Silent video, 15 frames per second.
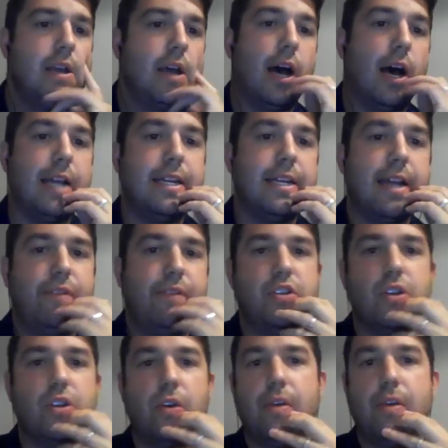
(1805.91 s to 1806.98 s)
I definitely
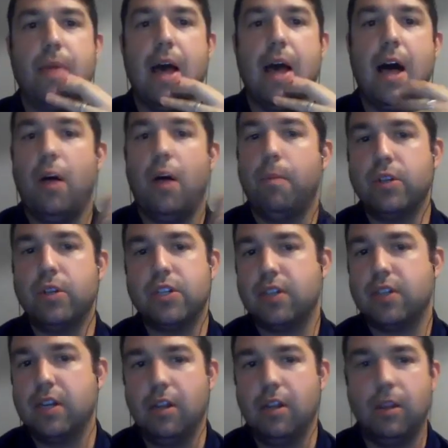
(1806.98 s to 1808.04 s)
show them the help, which is
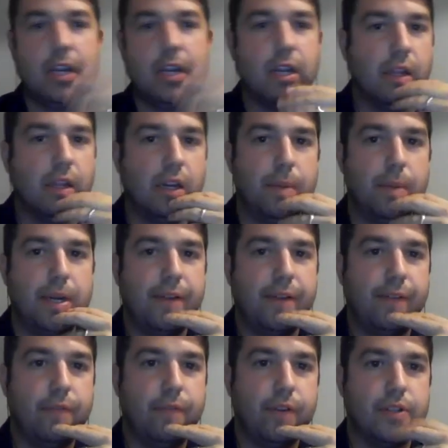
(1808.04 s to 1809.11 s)
going to look a little bit
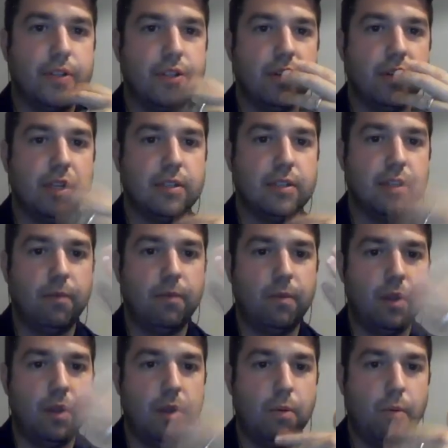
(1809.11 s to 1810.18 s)
different for the students
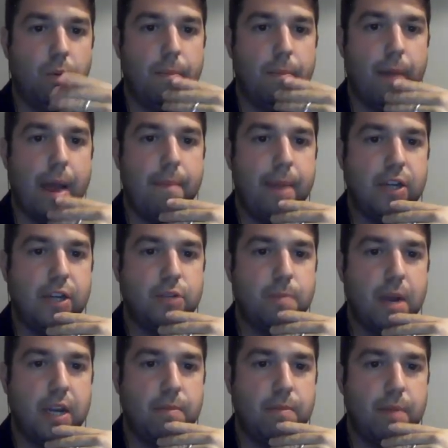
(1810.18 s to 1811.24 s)
than what my page
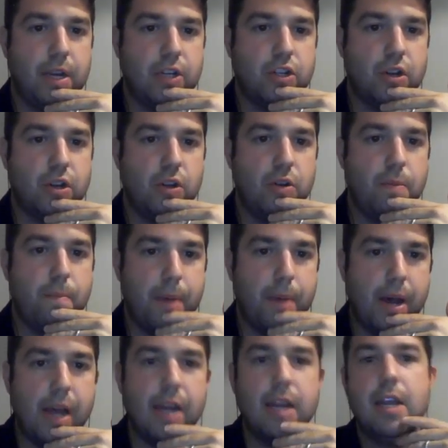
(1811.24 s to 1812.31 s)
might show you.
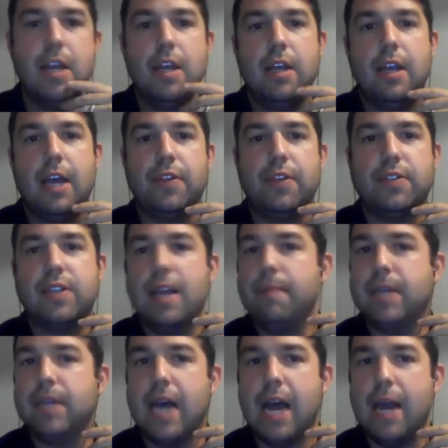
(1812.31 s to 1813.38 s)
But at the same
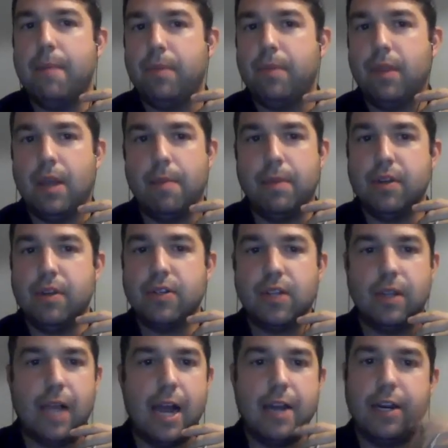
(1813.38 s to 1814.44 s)
time, I mean, there's a
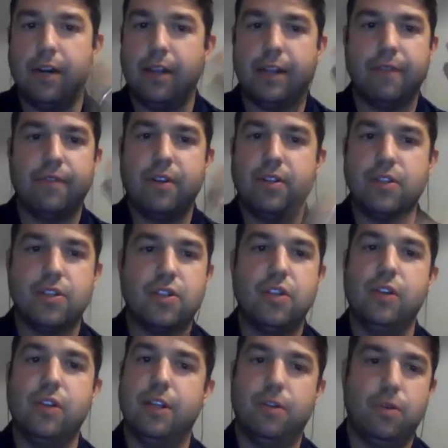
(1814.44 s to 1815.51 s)
lot in here. Like if there's a
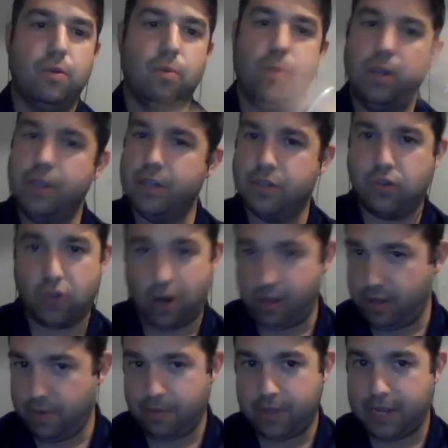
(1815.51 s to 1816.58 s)
student who really
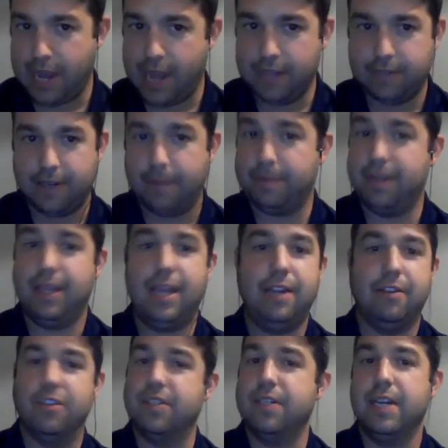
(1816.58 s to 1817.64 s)
struggling with the concept and they
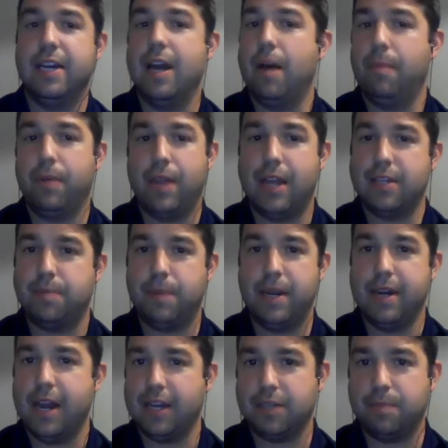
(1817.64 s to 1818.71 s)
just need help with SP
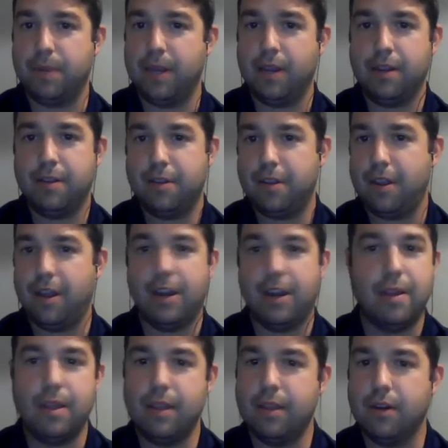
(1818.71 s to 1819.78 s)
and XP,
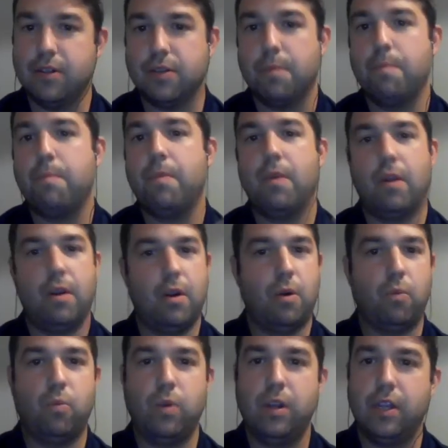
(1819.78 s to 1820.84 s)
there's a
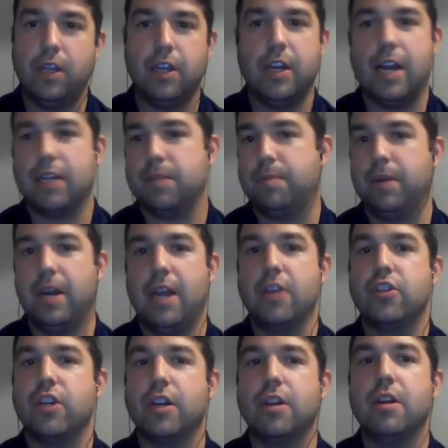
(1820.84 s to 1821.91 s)
really good
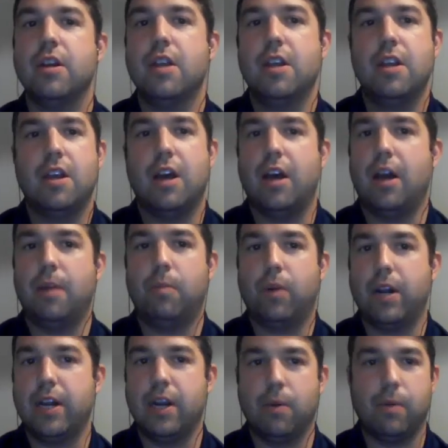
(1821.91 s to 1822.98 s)
explanation
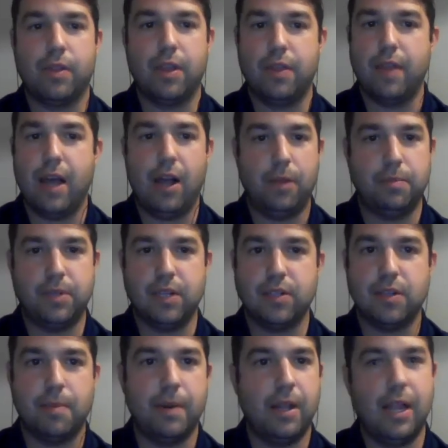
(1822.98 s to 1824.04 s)
right here within the help
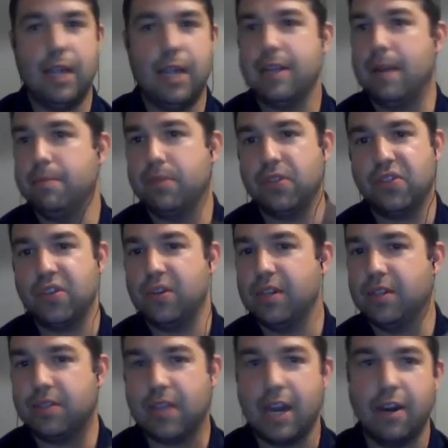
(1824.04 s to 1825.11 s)
system. And a lot of times the
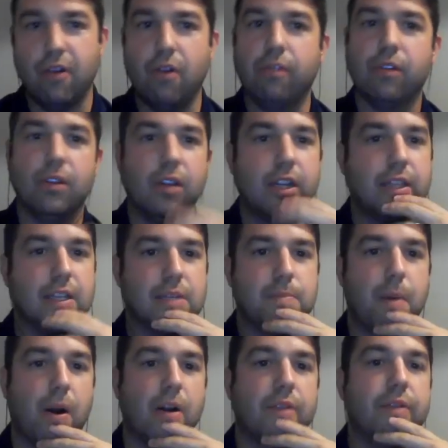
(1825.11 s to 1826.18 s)
students kind of overlook this
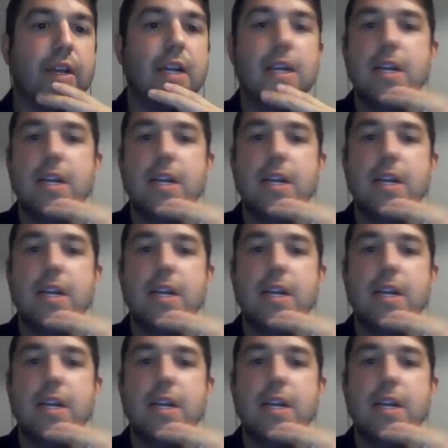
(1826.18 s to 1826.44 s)
part of it.